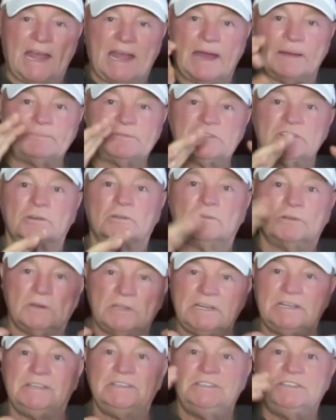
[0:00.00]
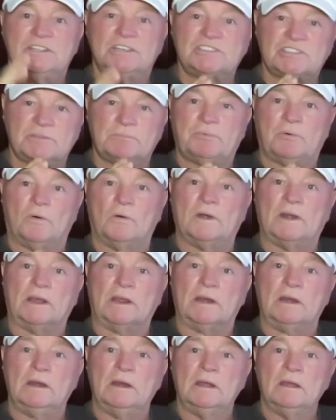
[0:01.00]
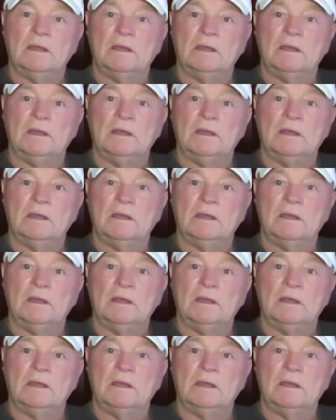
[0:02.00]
absolutely disappointed